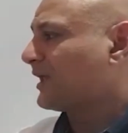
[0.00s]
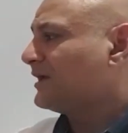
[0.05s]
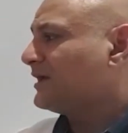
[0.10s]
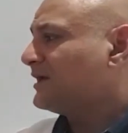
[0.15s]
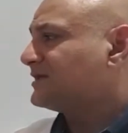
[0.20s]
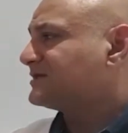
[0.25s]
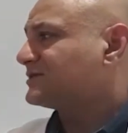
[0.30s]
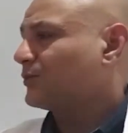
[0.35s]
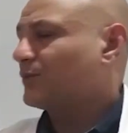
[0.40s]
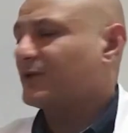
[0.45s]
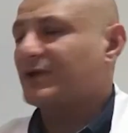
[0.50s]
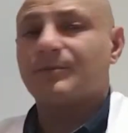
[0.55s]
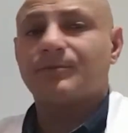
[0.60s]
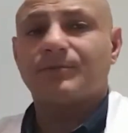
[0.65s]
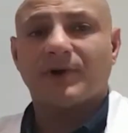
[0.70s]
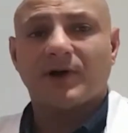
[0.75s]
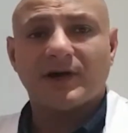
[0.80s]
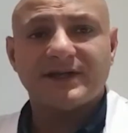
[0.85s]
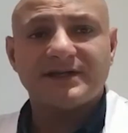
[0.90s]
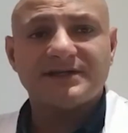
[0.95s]
So when it
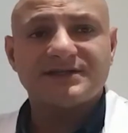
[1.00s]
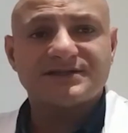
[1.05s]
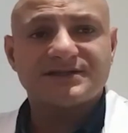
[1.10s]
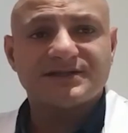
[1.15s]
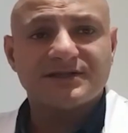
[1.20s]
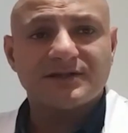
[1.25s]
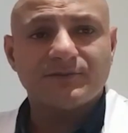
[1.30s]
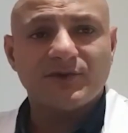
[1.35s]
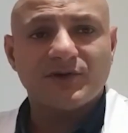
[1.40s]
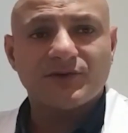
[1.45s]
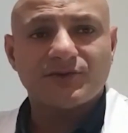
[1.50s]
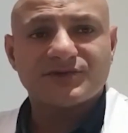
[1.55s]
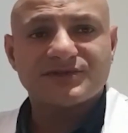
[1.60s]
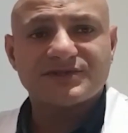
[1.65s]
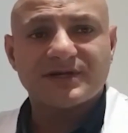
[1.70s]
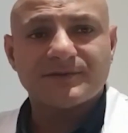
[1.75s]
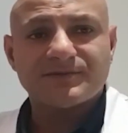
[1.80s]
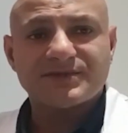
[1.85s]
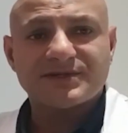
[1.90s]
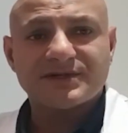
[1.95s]
binds to the mu
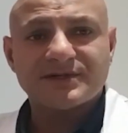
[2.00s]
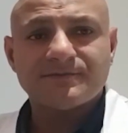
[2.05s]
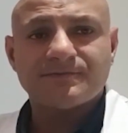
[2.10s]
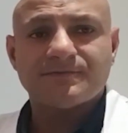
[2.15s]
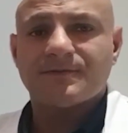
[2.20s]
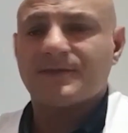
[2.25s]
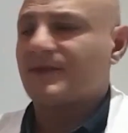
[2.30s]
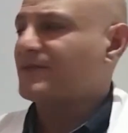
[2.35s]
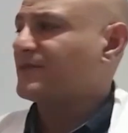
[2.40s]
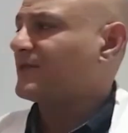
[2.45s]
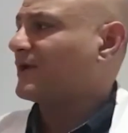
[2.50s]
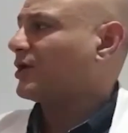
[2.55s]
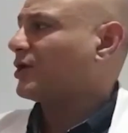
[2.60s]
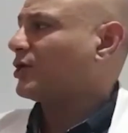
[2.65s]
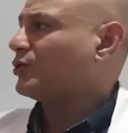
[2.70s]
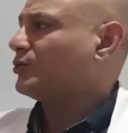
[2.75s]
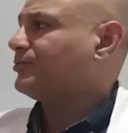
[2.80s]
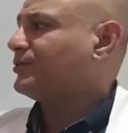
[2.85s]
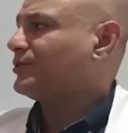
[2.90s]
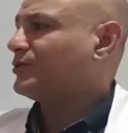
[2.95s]
receptor, the
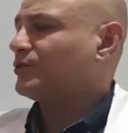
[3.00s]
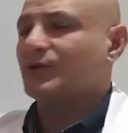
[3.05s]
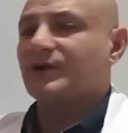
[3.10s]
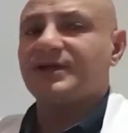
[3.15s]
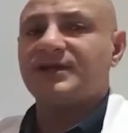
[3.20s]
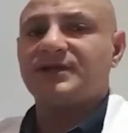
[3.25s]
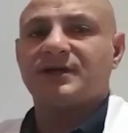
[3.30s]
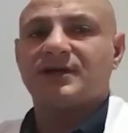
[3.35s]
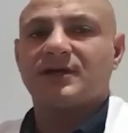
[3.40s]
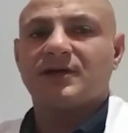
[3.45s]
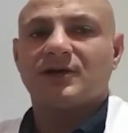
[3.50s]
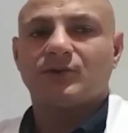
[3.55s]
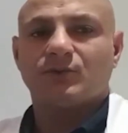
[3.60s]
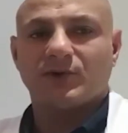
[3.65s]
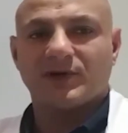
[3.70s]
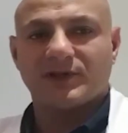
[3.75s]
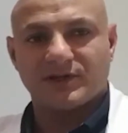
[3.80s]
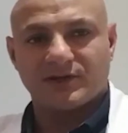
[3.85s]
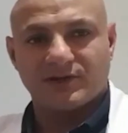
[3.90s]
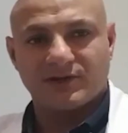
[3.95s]
opioid,
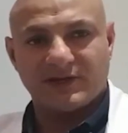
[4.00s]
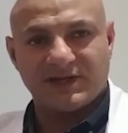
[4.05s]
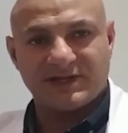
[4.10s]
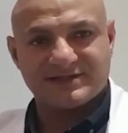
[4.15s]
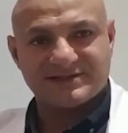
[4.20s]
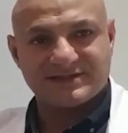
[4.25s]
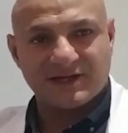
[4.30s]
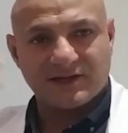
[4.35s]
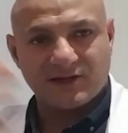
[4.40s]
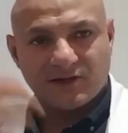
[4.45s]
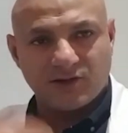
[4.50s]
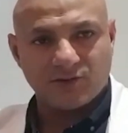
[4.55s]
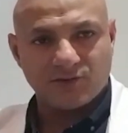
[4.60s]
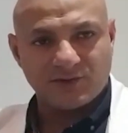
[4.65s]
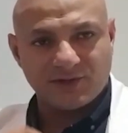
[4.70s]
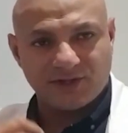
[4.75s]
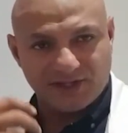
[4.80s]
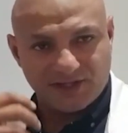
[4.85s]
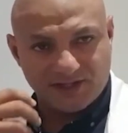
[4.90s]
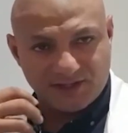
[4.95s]
whether it's our
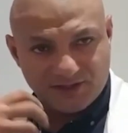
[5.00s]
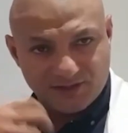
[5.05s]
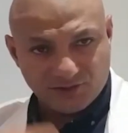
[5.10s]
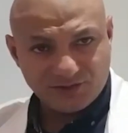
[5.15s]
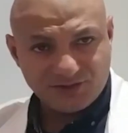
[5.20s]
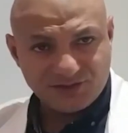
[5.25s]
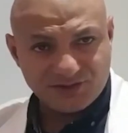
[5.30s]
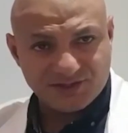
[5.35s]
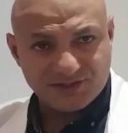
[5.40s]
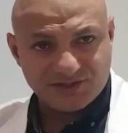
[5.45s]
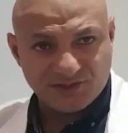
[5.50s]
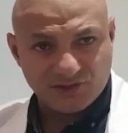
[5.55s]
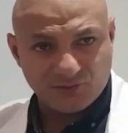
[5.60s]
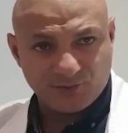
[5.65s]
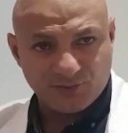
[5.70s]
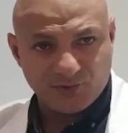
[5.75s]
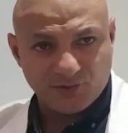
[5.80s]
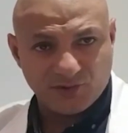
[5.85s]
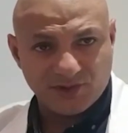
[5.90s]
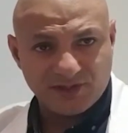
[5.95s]
own endogenous
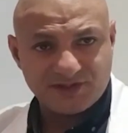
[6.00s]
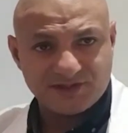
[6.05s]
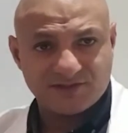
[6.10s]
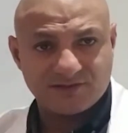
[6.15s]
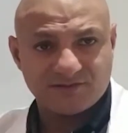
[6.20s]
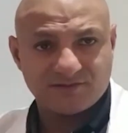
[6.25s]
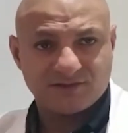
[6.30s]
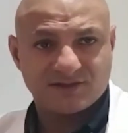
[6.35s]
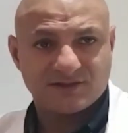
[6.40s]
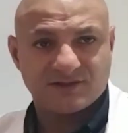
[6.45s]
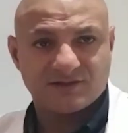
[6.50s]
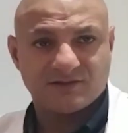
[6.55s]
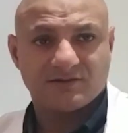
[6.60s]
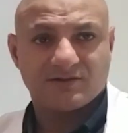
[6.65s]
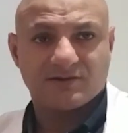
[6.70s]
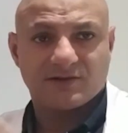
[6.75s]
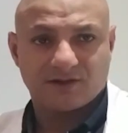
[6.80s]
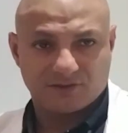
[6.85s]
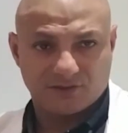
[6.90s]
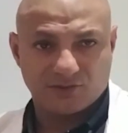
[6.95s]
opioids
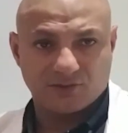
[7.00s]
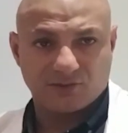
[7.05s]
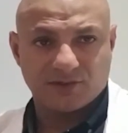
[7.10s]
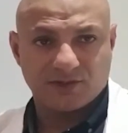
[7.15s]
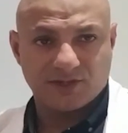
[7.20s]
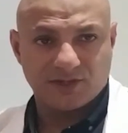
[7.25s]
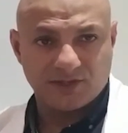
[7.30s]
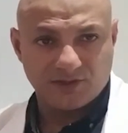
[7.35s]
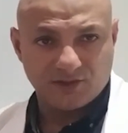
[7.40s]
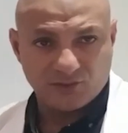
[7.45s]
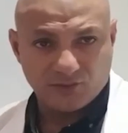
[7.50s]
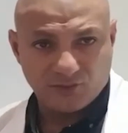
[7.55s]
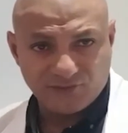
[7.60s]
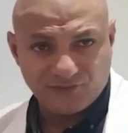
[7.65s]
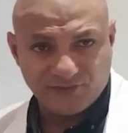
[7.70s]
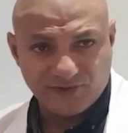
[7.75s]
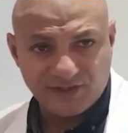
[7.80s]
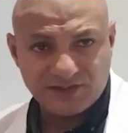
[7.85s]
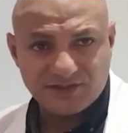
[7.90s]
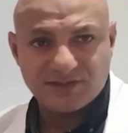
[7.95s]
called
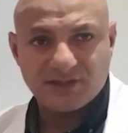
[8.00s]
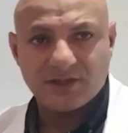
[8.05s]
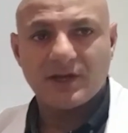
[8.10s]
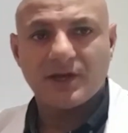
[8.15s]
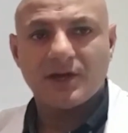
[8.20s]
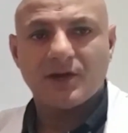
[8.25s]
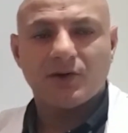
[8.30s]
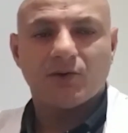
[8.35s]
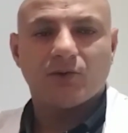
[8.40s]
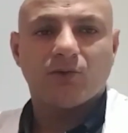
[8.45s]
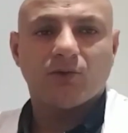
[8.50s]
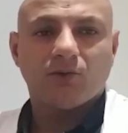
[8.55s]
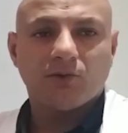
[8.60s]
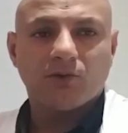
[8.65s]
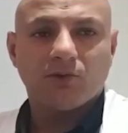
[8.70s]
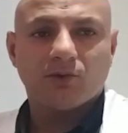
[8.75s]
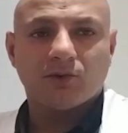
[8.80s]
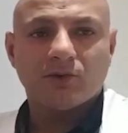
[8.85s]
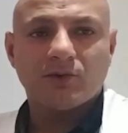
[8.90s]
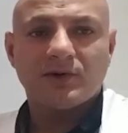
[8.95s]
endorphins,
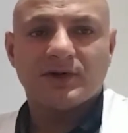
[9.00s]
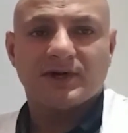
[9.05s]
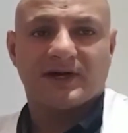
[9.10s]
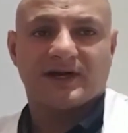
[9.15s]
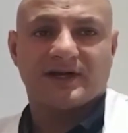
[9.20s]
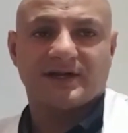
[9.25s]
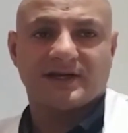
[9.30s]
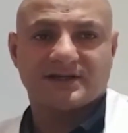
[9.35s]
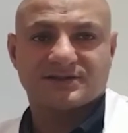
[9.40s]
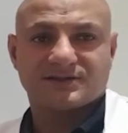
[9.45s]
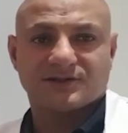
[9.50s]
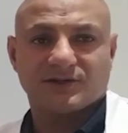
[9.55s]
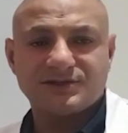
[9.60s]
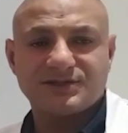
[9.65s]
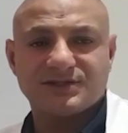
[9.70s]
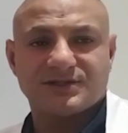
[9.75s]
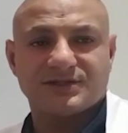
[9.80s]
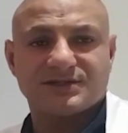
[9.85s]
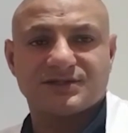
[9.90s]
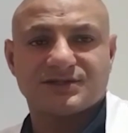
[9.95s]
or an
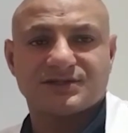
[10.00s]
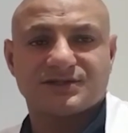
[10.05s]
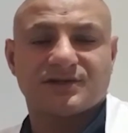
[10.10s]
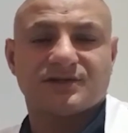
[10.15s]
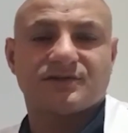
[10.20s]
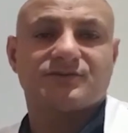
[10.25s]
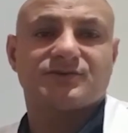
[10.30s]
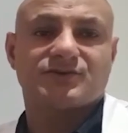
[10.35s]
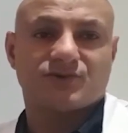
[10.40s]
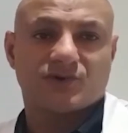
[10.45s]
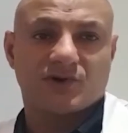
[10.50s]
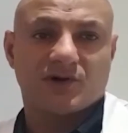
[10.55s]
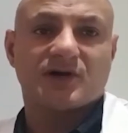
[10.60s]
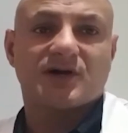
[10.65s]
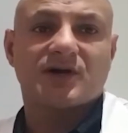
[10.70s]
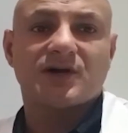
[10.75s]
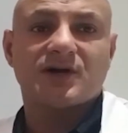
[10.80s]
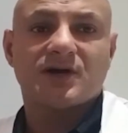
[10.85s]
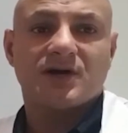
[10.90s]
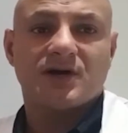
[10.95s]
exogenous
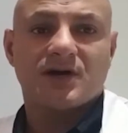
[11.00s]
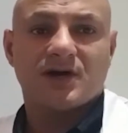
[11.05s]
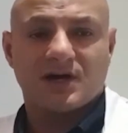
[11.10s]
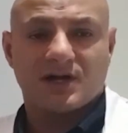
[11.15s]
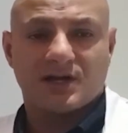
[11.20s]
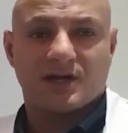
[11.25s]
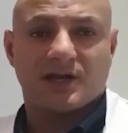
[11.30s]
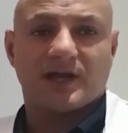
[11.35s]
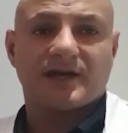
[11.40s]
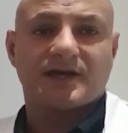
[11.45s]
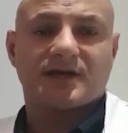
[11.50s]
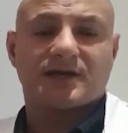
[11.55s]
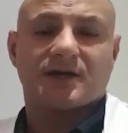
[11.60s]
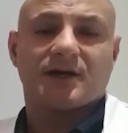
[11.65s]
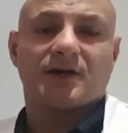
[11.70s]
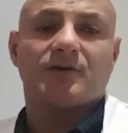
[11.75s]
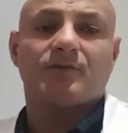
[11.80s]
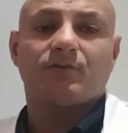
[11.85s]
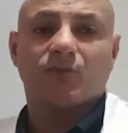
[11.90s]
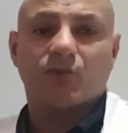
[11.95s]
drug like
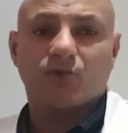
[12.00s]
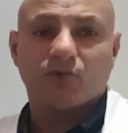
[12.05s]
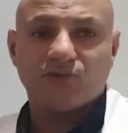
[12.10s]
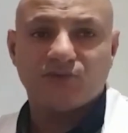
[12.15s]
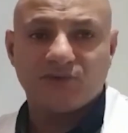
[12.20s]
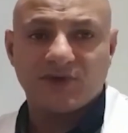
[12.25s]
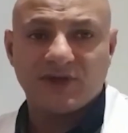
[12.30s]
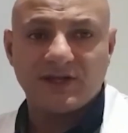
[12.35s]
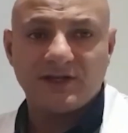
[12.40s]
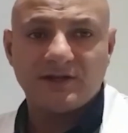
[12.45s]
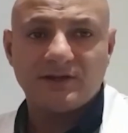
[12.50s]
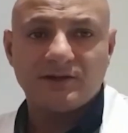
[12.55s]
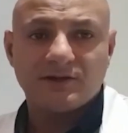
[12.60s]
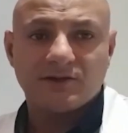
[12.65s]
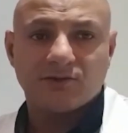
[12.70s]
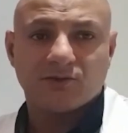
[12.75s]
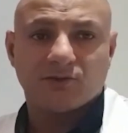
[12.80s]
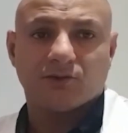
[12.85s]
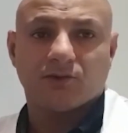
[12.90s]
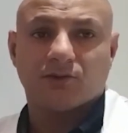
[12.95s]
morphine
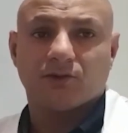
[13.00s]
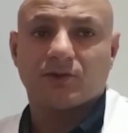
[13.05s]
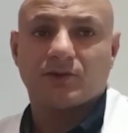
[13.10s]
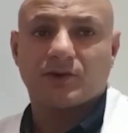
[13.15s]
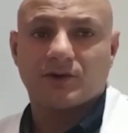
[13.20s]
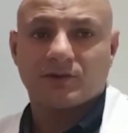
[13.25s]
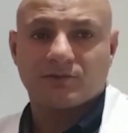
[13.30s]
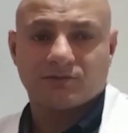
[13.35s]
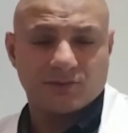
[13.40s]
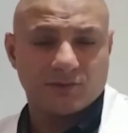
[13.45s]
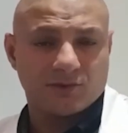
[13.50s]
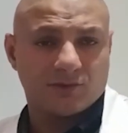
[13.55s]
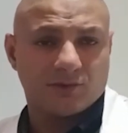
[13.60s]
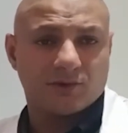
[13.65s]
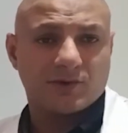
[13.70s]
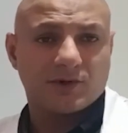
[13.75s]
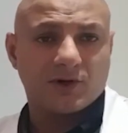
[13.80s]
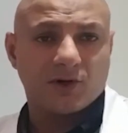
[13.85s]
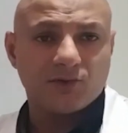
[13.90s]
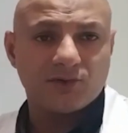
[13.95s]
or
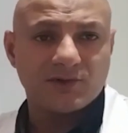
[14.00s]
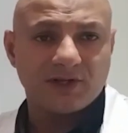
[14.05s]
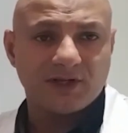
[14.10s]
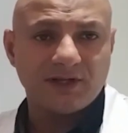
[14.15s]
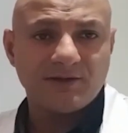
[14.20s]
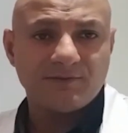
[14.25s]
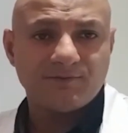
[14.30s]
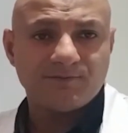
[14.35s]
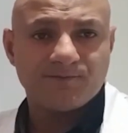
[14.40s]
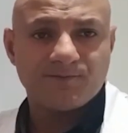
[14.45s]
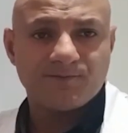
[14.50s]
codeine,